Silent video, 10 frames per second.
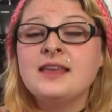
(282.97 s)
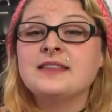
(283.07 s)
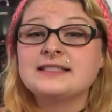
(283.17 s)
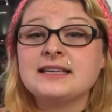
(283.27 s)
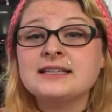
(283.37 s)

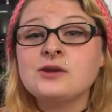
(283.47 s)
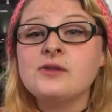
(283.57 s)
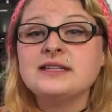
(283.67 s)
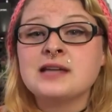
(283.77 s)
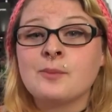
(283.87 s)
This is
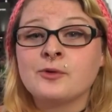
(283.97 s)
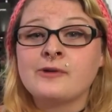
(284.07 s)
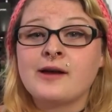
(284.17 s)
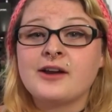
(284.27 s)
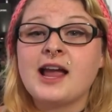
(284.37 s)
only
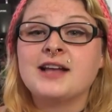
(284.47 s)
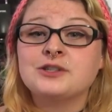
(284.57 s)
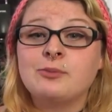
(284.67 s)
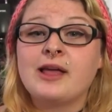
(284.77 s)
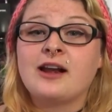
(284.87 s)
temporary. I
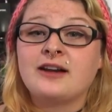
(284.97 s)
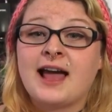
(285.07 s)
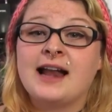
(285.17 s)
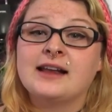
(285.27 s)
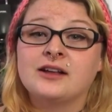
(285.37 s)
do plan on
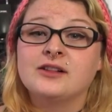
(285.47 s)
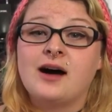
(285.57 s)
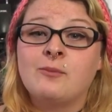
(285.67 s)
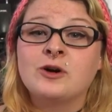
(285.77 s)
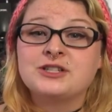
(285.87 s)
adding a
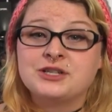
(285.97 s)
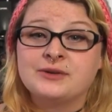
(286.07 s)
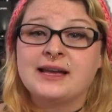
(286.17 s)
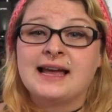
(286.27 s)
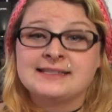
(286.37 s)
lot more to
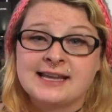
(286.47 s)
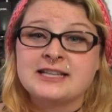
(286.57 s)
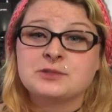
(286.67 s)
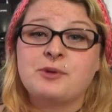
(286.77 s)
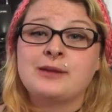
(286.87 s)
it as I
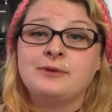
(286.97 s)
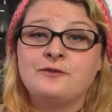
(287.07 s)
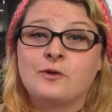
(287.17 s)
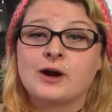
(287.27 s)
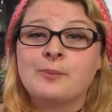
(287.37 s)
explained
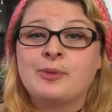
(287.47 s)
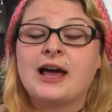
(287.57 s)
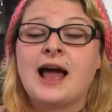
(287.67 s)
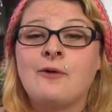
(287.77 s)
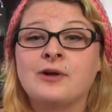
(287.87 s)
before, but
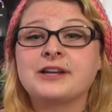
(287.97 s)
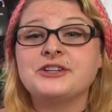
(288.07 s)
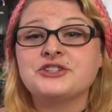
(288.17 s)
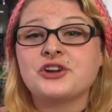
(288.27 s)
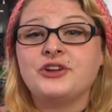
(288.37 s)
I wanted
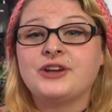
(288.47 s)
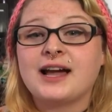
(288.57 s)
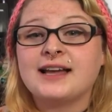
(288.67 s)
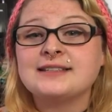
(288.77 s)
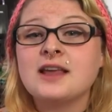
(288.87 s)
to show you
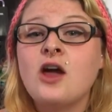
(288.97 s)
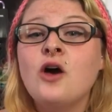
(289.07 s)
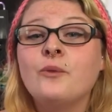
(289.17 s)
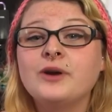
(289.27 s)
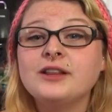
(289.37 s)
guys
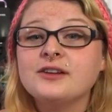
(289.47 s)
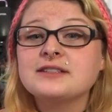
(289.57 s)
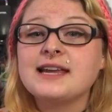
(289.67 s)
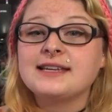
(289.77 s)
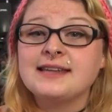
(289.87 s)
what it looked
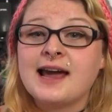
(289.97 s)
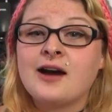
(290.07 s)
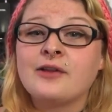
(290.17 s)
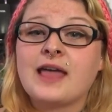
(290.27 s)
like now.